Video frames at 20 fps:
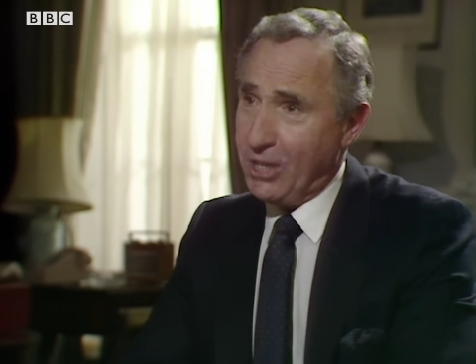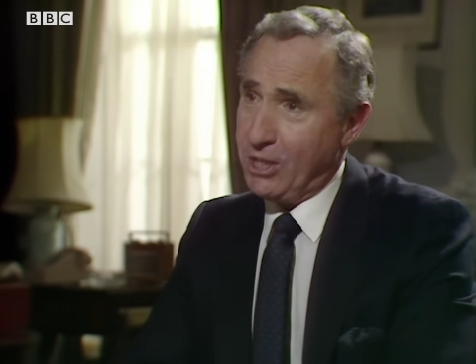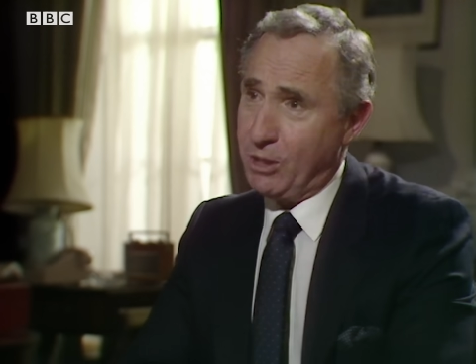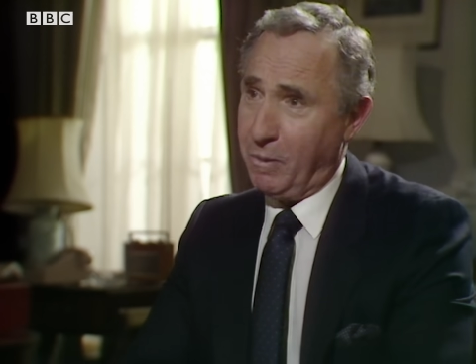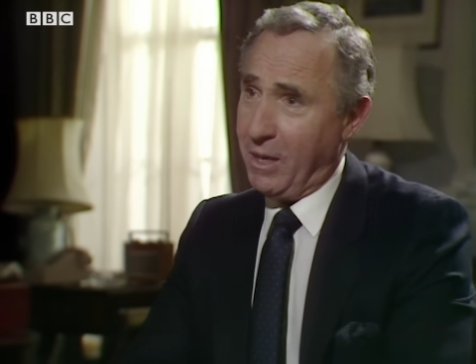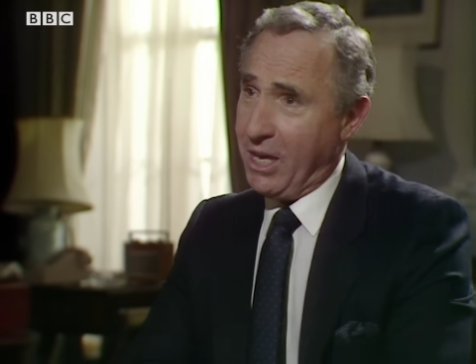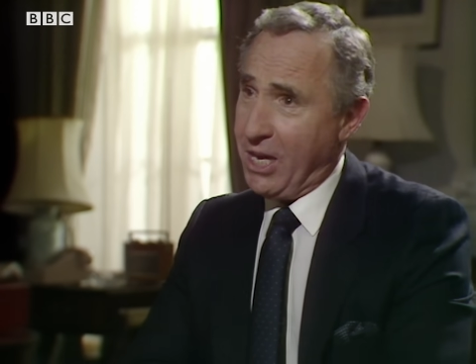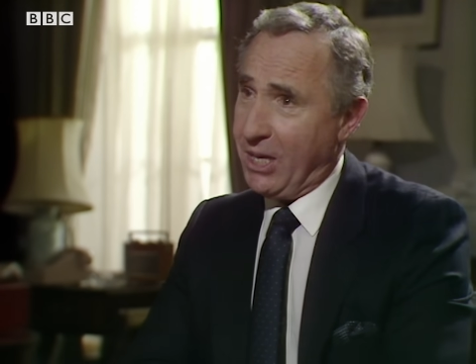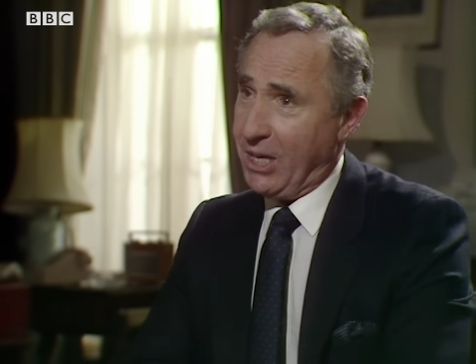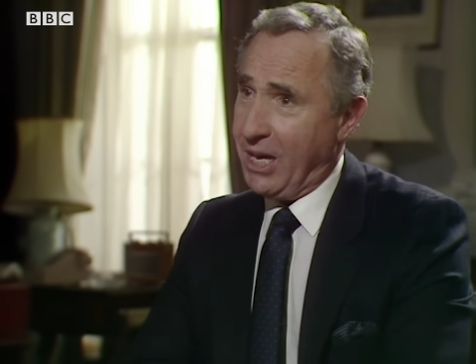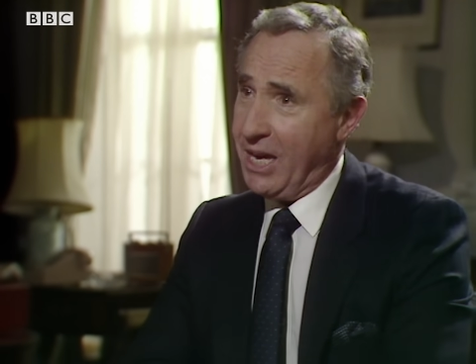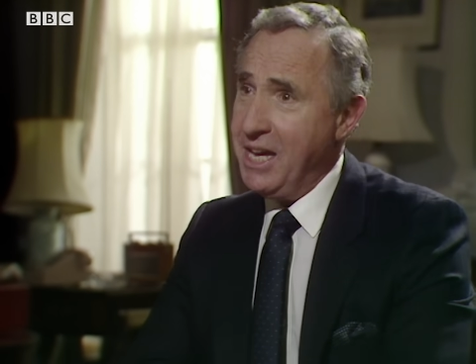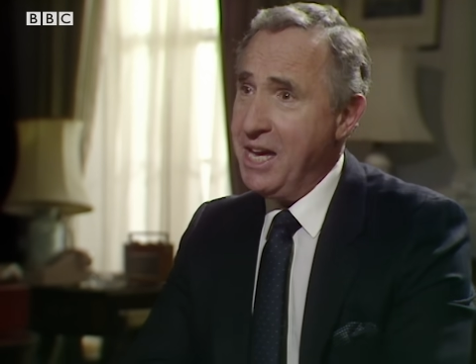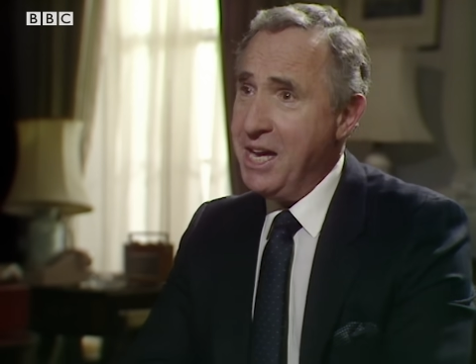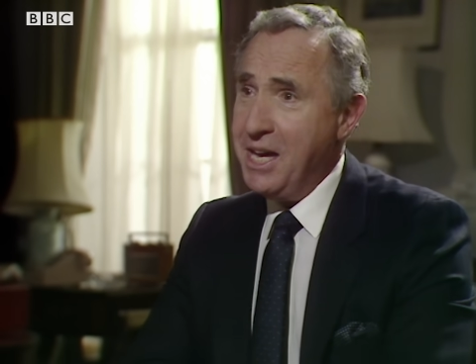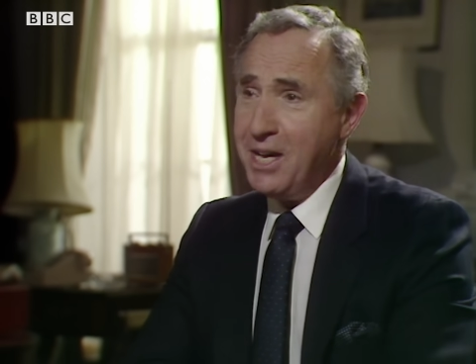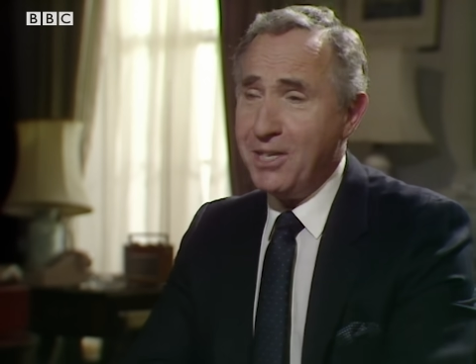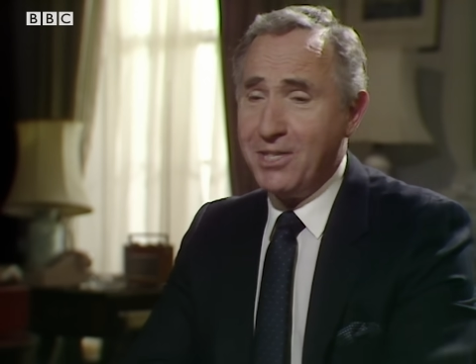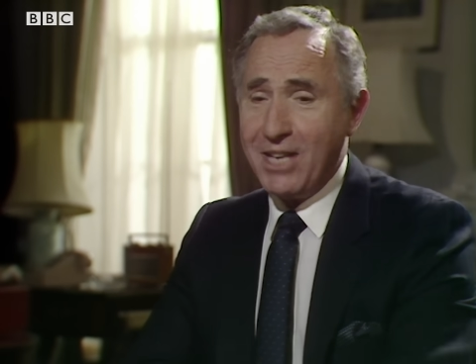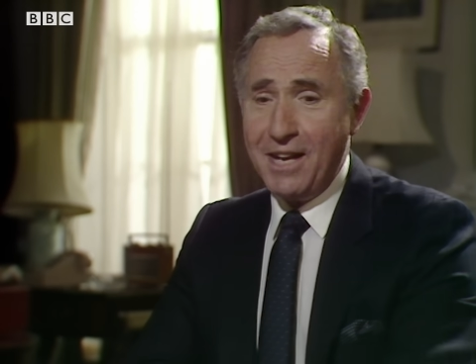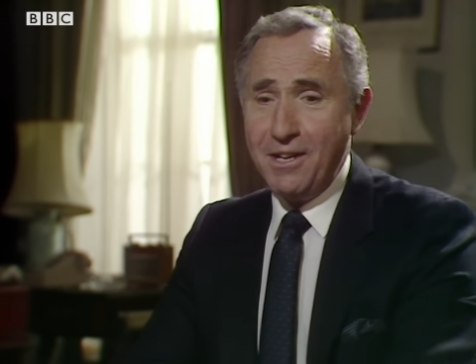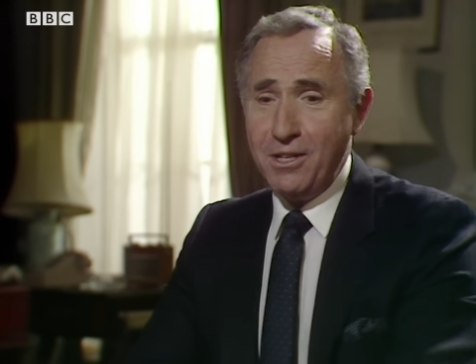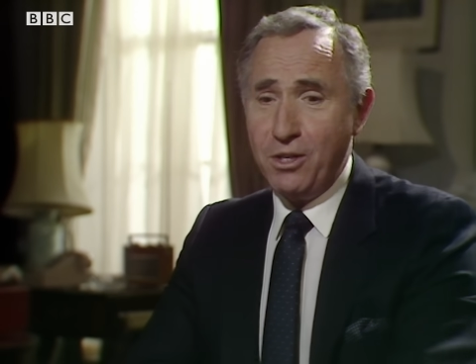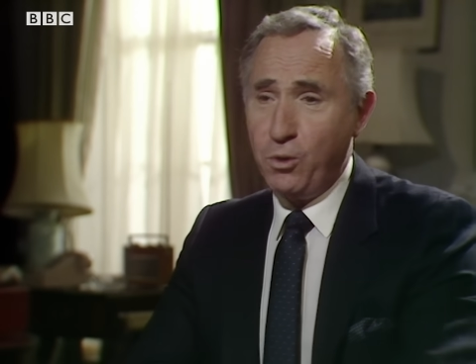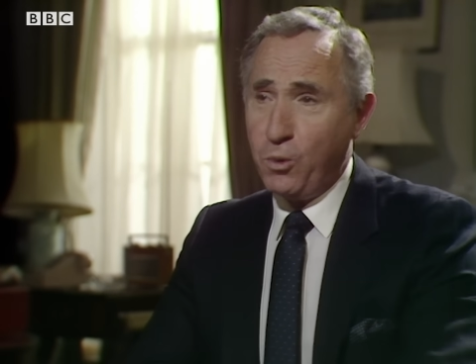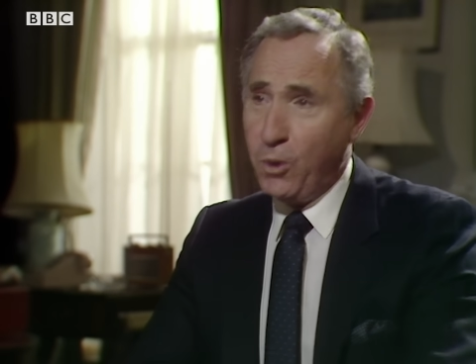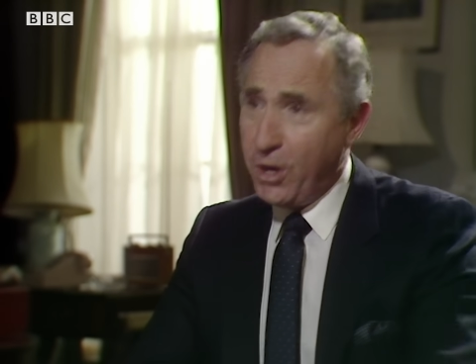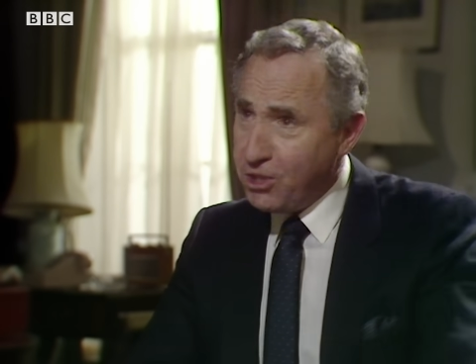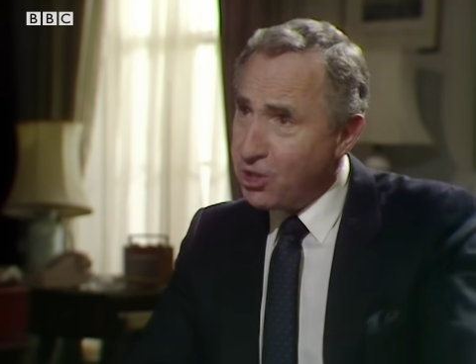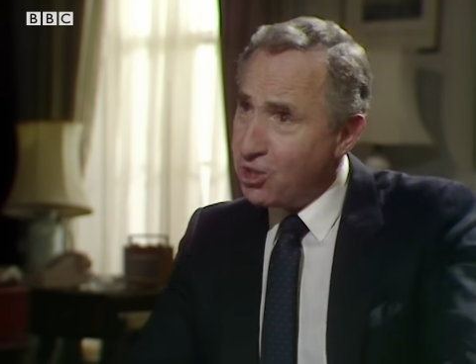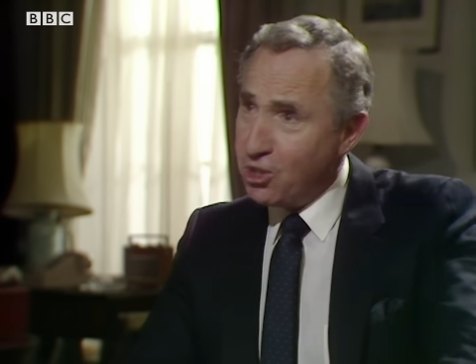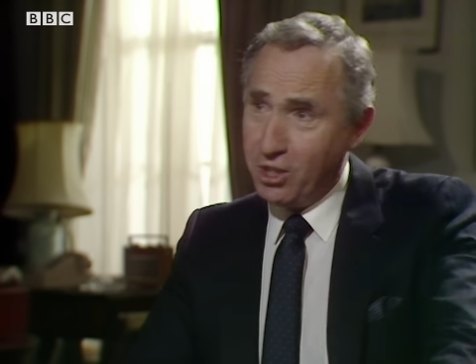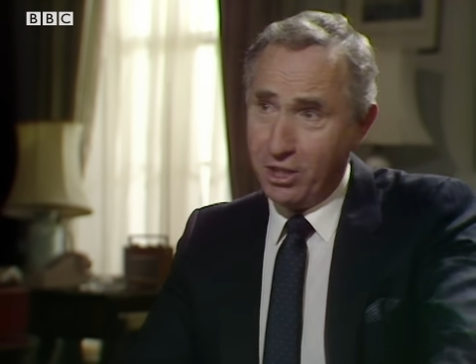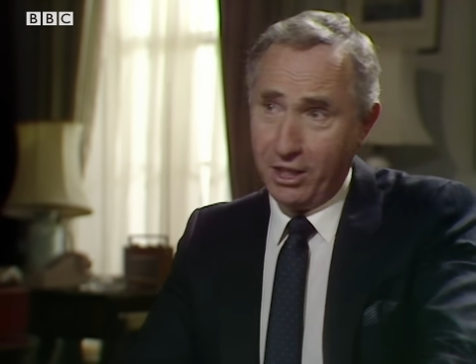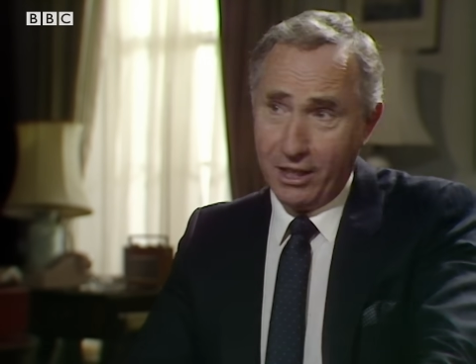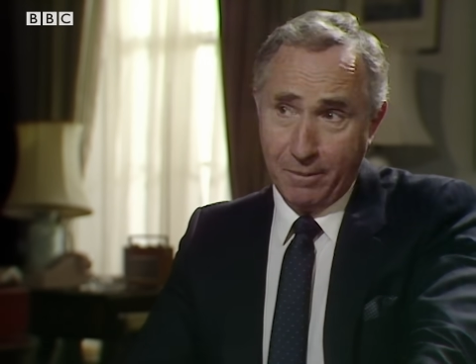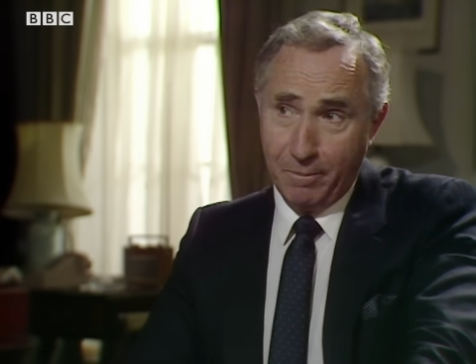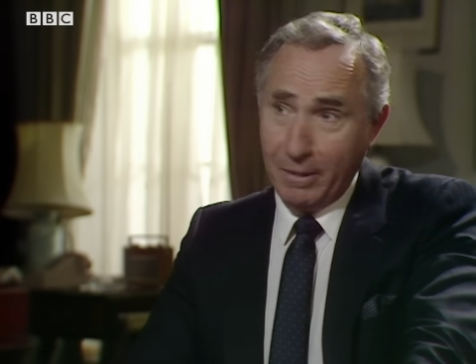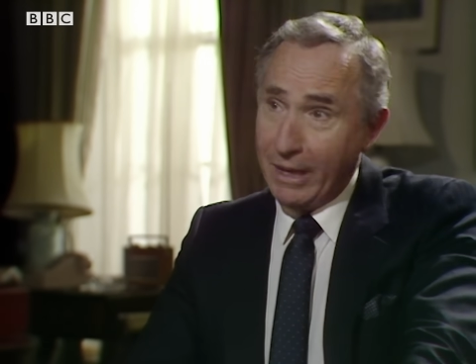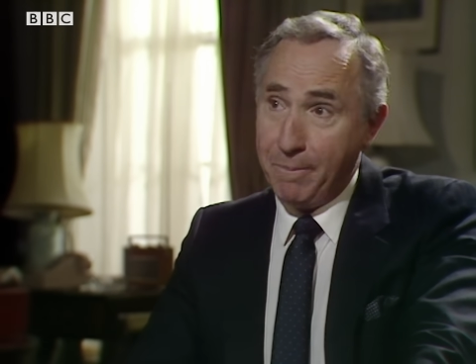speaking, it's
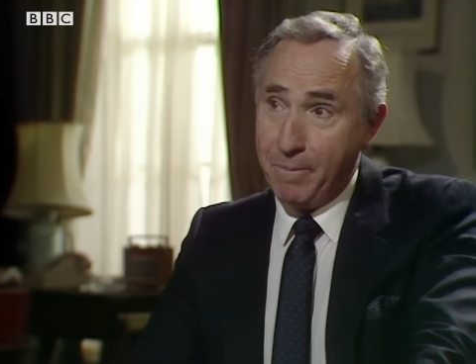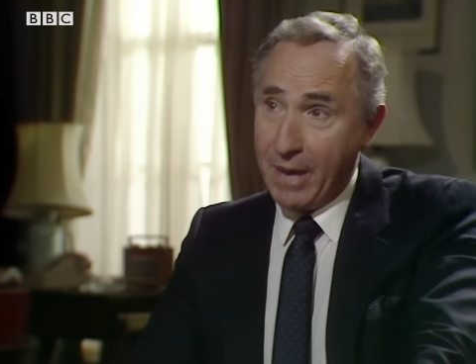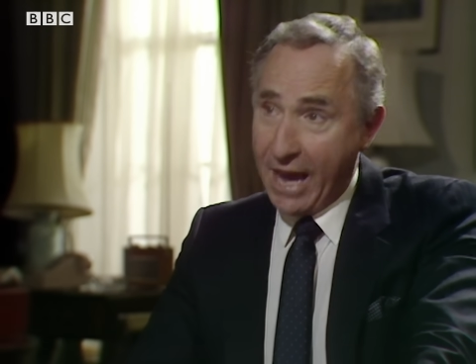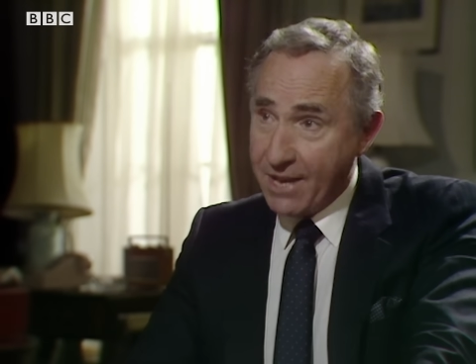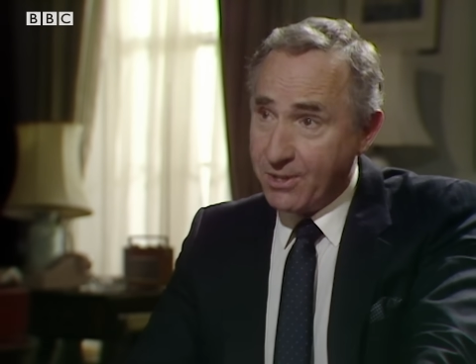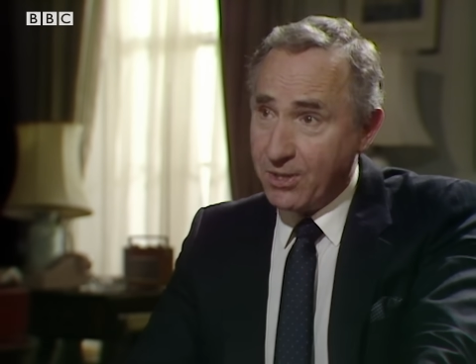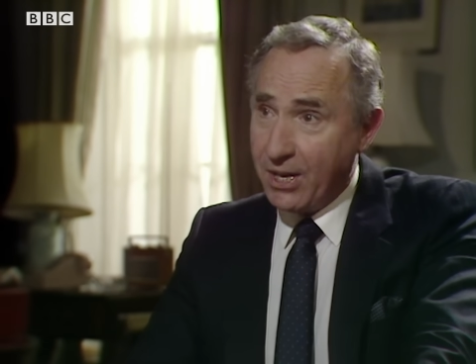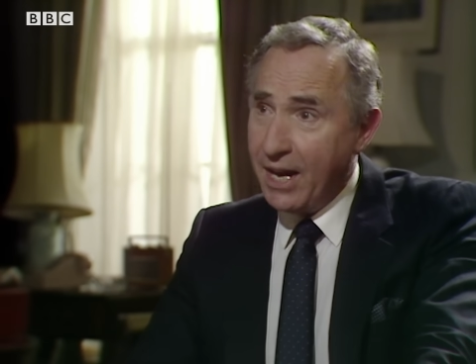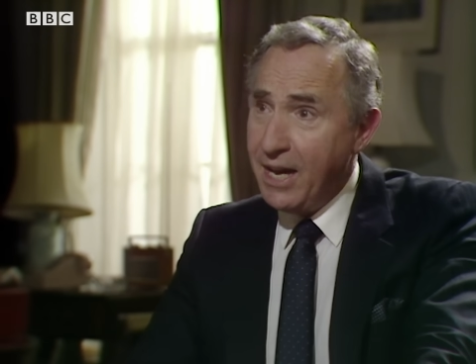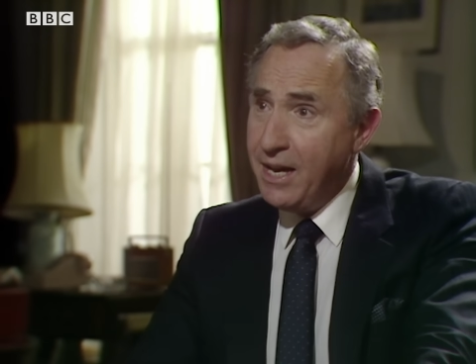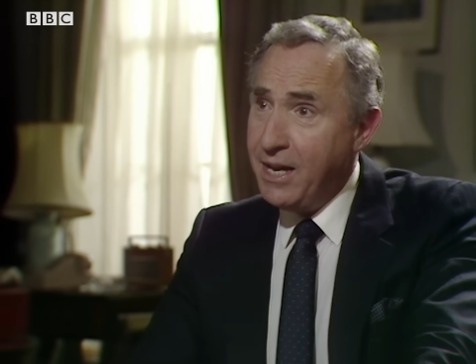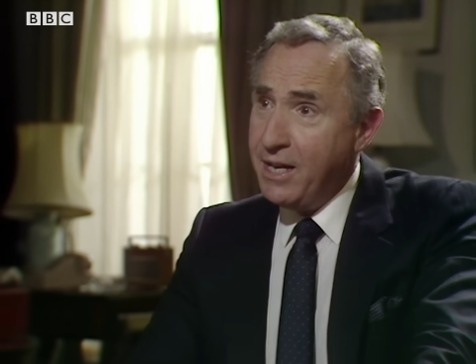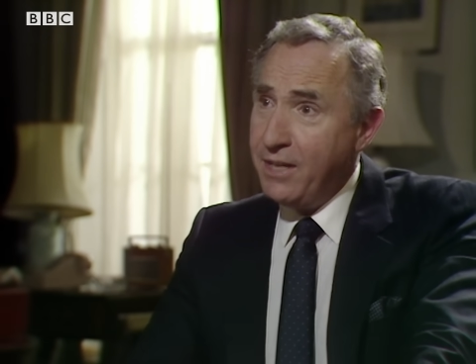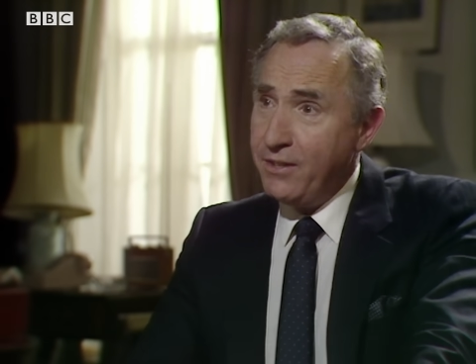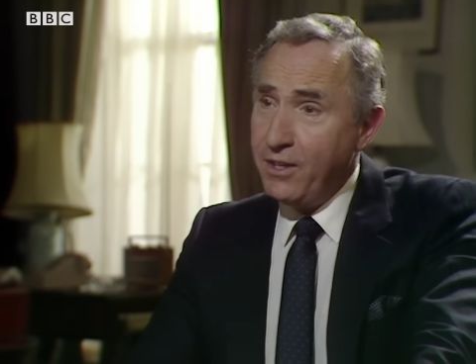unquestionably better